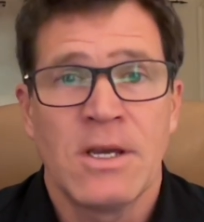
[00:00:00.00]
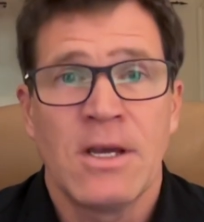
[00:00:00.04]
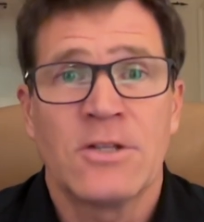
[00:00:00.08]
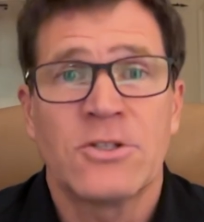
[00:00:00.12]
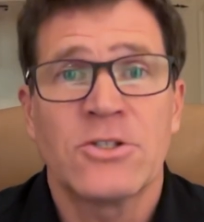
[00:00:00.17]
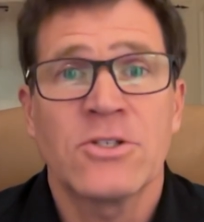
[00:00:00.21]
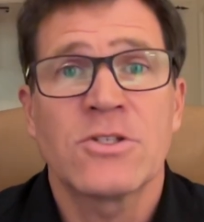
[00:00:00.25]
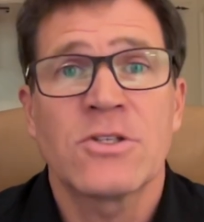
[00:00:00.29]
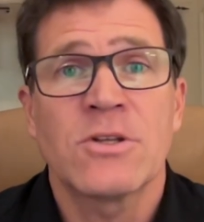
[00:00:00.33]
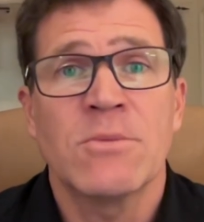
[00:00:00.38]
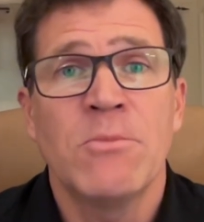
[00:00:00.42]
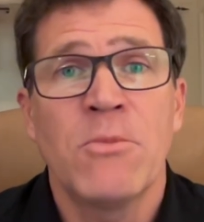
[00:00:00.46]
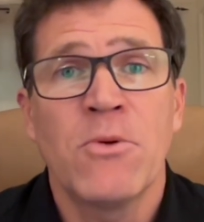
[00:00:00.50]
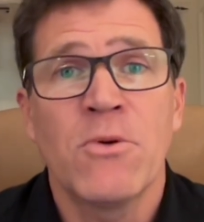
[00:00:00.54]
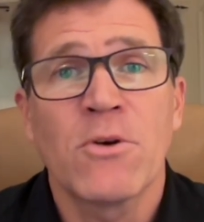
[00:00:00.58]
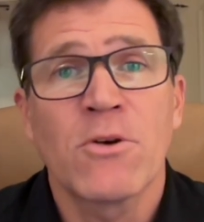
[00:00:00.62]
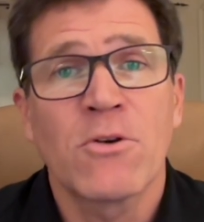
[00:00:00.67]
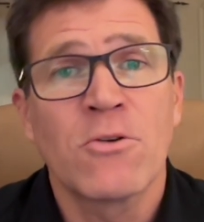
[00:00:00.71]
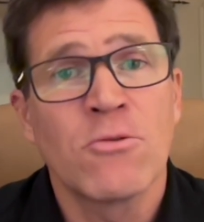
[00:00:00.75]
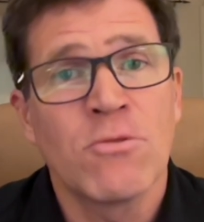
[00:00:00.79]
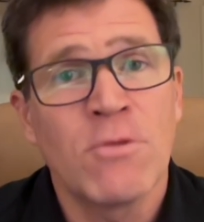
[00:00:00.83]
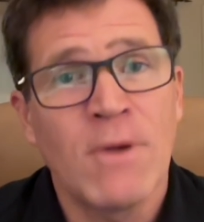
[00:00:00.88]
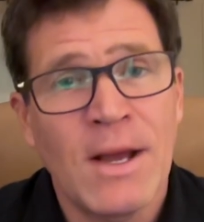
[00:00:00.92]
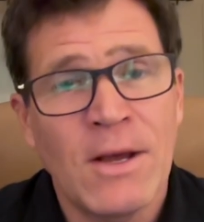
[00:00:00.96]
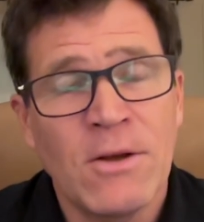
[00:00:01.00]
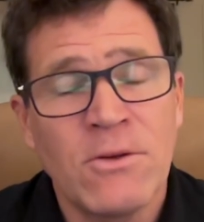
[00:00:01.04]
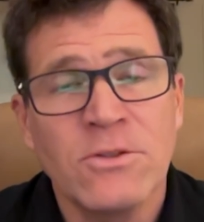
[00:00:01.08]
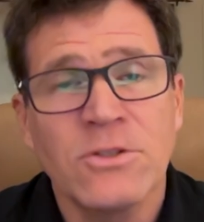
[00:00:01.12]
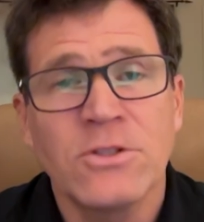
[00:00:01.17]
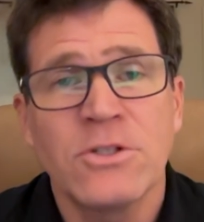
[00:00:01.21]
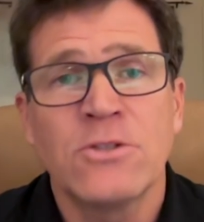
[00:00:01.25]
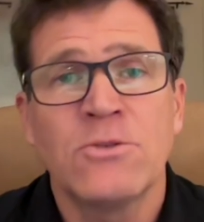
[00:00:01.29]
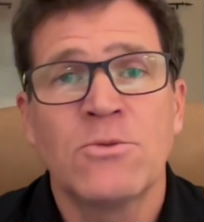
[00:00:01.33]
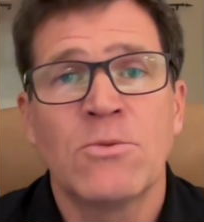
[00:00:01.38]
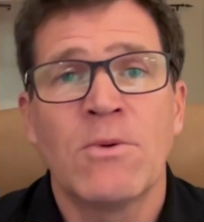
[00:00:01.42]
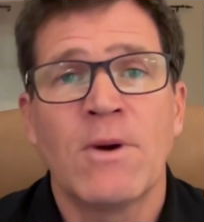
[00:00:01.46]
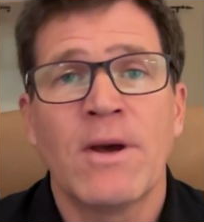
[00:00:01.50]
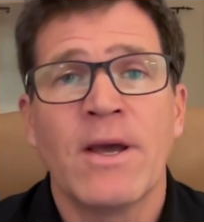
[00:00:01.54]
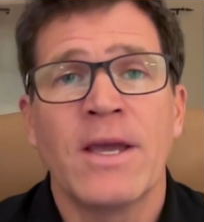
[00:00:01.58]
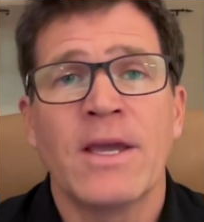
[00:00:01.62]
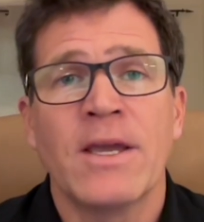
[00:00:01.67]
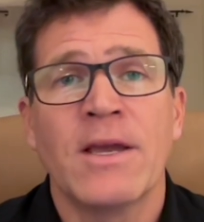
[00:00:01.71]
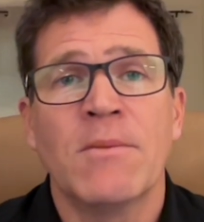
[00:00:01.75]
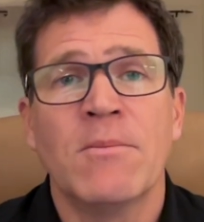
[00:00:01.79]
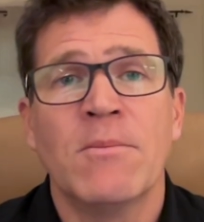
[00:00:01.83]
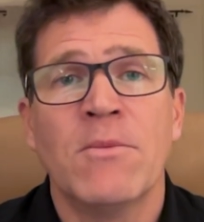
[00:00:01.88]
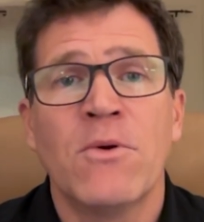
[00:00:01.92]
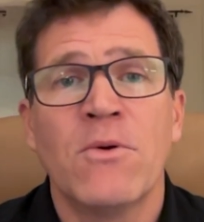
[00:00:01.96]
just a more grounded
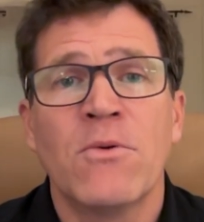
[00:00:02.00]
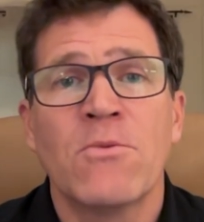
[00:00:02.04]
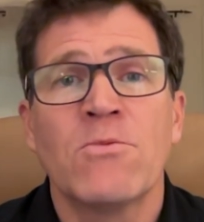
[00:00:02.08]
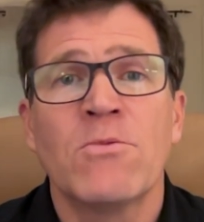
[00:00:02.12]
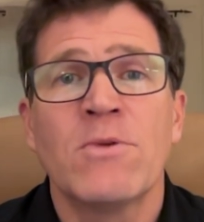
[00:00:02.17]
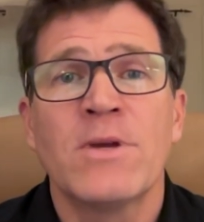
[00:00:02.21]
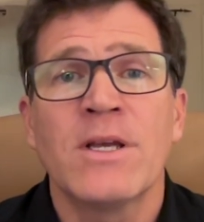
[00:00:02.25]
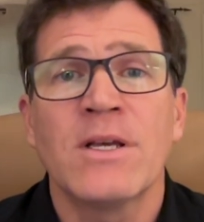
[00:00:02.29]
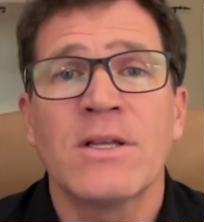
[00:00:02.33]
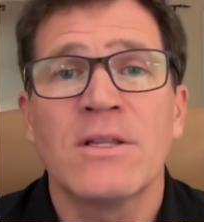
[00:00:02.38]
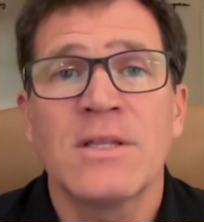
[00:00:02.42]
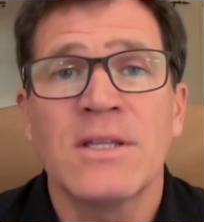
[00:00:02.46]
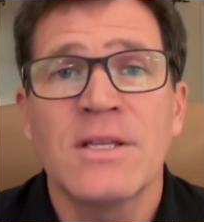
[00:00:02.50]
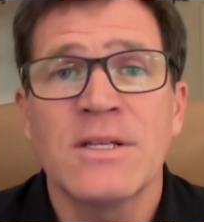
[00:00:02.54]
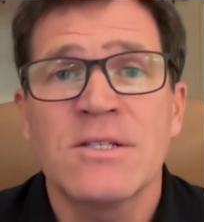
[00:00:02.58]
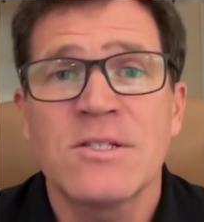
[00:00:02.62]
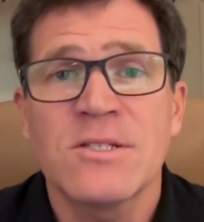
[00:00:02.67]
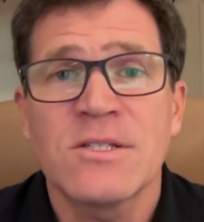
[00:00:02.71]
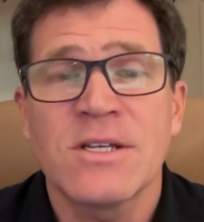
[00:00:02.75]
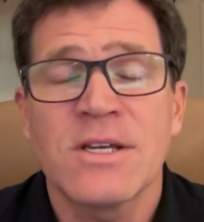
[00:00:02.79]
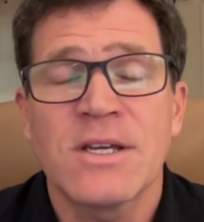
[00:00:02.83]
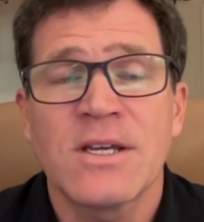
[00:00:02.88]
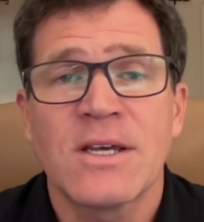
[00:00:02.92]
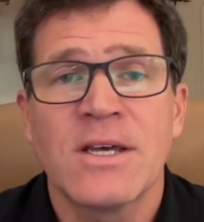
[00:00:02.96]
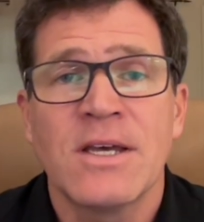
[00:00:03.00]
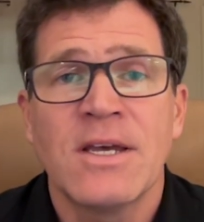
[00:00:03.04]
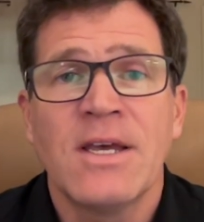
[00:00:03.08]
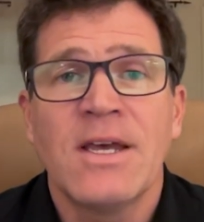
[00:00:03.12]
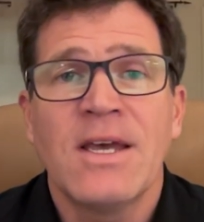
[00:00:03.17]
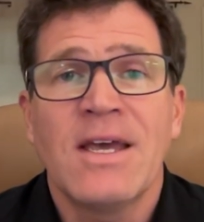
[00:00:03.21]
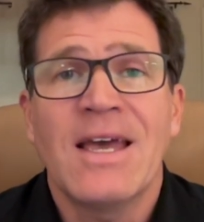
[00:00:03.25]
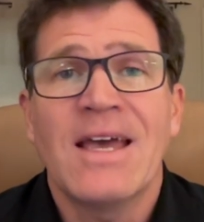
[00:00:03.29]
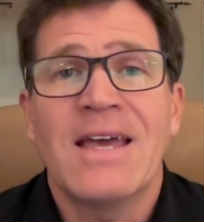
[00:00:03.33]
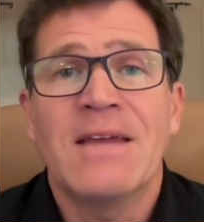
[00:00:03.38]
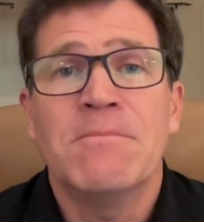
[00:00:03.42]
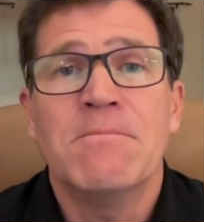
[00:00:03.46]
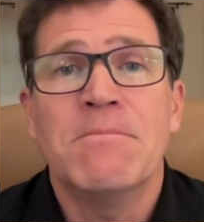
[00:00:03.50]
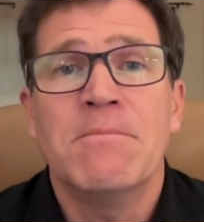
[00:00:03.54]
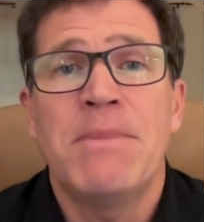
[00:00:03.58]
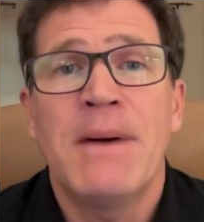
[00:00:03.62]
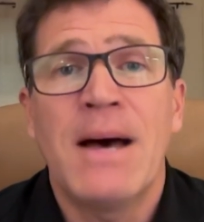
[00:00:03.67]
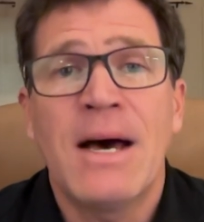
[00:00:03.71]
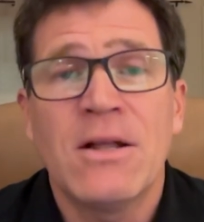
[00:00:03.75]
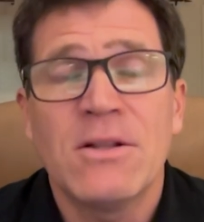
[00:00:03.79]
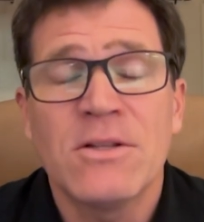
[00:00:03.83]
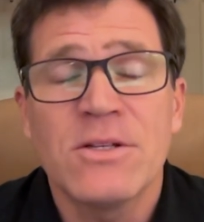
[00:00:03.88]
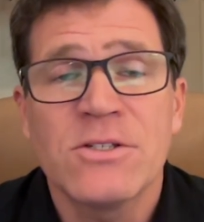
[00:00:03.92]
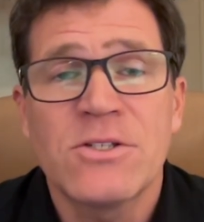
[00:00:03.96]
way, a more realistic and
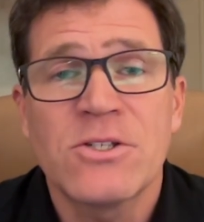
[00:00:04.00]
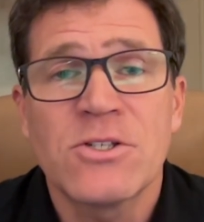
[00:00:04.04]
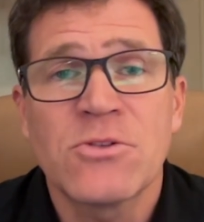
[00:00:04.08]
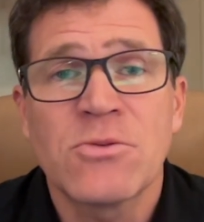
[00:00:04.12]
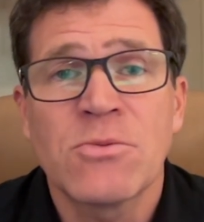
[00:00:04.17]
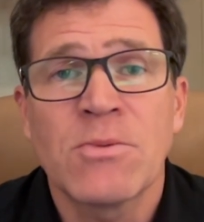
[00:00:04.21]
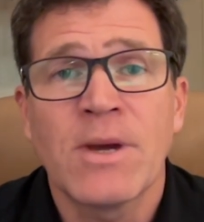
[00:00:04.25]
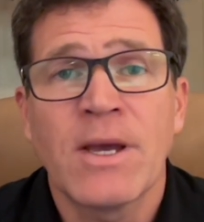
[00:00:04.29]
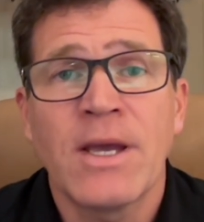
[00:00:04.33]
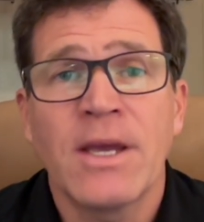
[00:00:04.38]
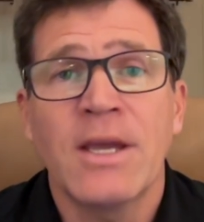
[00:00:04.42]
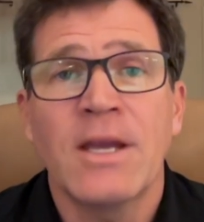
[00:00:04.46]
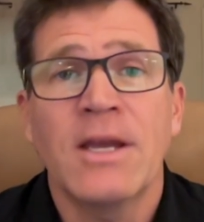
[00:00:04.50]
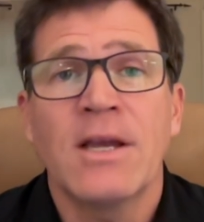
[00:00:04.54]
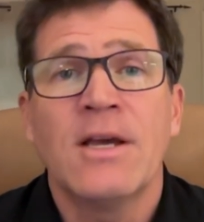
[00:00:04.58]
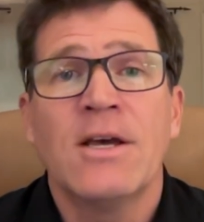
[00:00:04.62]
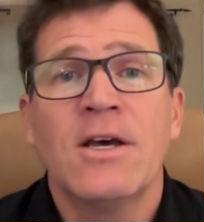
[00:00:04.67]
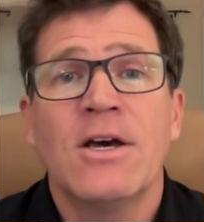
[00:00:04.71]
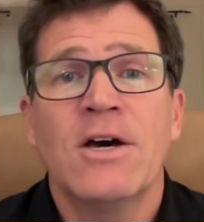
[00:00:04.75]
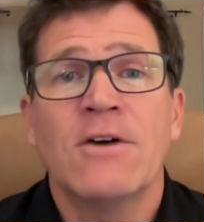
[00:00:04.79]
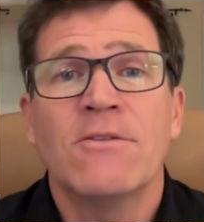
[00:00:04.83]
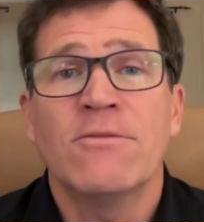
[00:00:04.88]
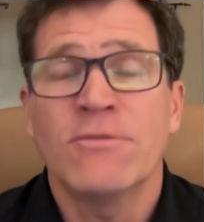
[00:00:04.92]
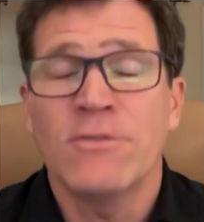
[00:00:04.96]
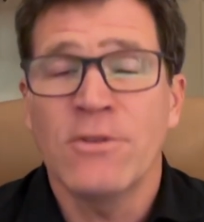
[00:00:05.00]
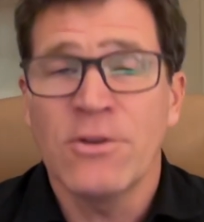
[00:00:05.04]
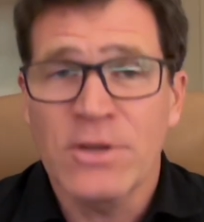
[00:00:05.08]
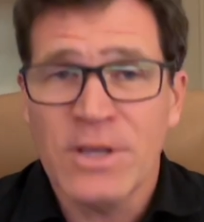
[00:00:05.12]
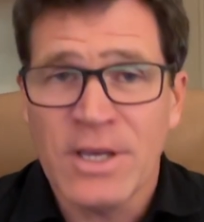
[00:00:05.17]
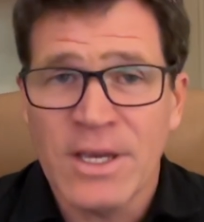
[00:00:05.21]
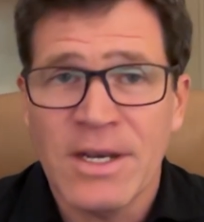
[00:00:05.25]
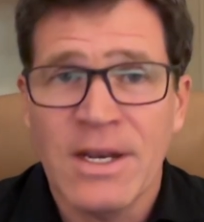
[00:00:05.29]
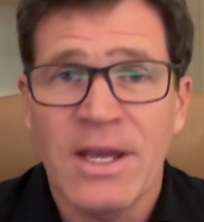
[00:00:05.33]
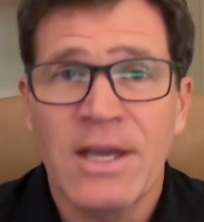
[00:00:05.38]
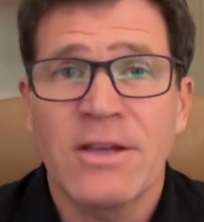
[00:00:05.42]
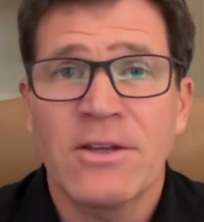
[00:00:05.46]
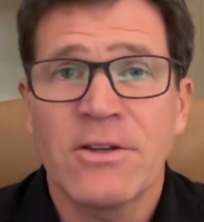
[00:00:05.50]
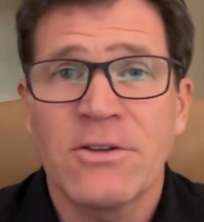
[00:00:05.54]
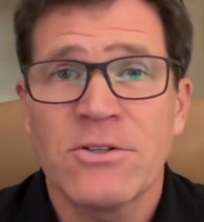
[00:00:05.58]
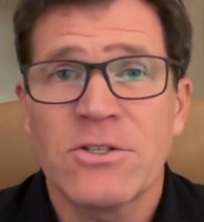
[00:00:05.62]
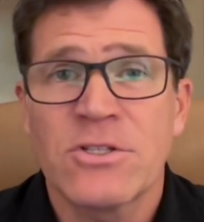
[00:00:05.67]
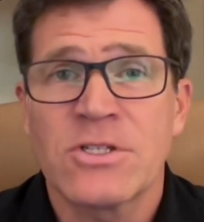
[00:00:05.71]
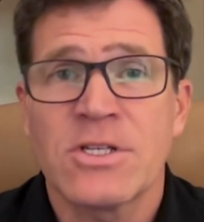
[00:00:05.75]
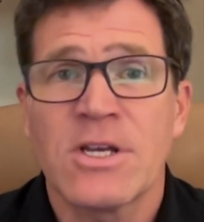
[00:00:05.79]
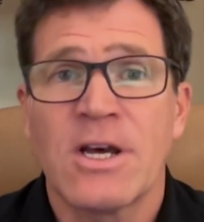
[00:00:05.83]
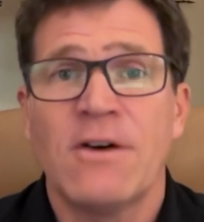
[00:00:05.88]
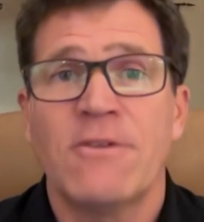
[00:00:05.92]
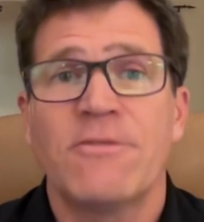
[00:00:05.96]
balanced way of looking at
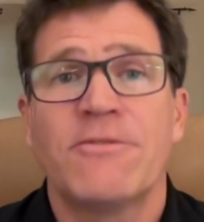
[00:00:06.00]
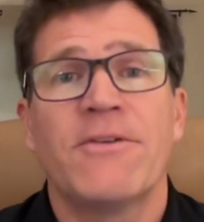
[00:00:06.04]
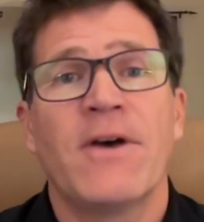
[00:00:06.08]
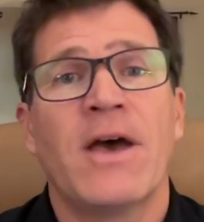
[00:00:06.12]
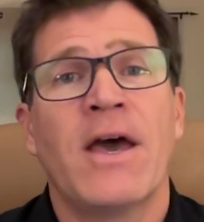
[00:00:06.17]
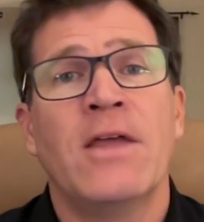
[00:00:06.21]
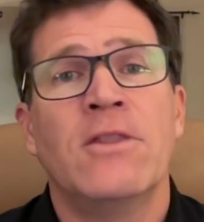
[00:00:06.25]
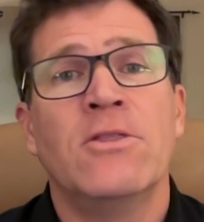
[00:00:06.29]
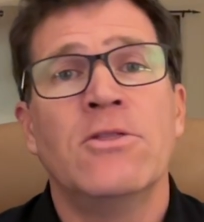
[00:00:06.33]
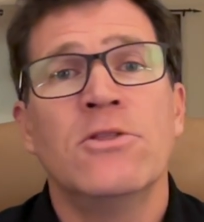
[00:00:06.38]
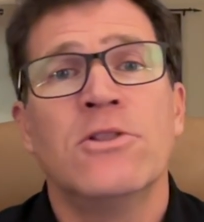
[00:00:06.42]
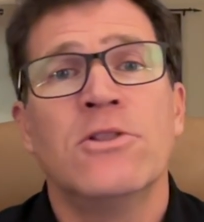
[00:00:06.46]
yourself and